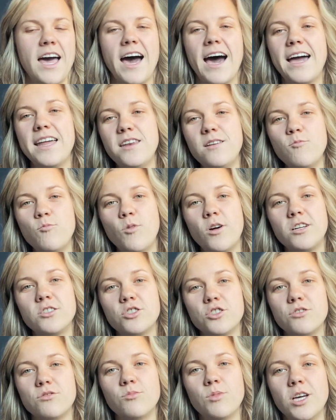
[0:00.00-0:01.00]
I didn't
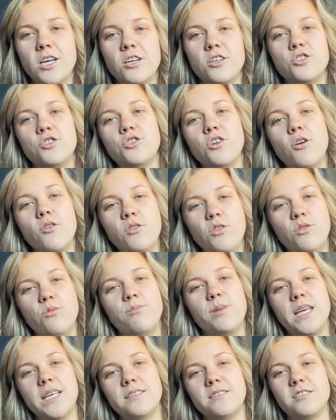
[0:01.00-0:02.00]
want to show you
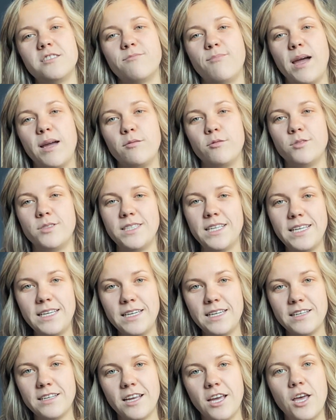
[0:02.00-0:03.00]
pieces of my
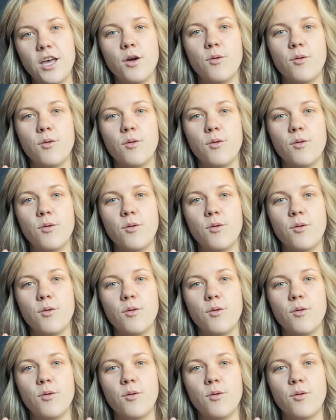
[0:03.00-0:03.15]
routine